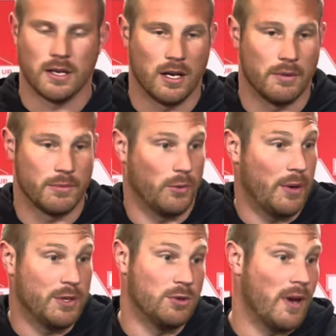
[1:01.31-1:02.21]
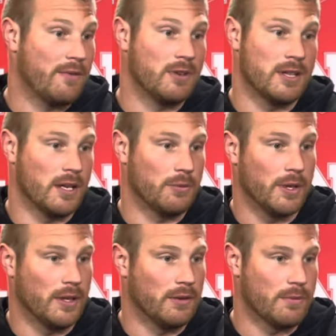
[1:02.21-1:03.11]
The way we do everything,
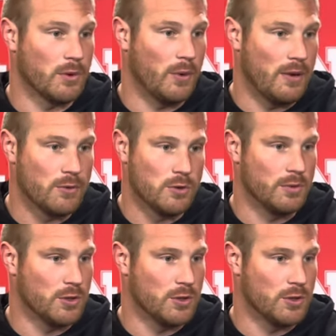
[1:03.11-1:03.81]
really, from the weight room,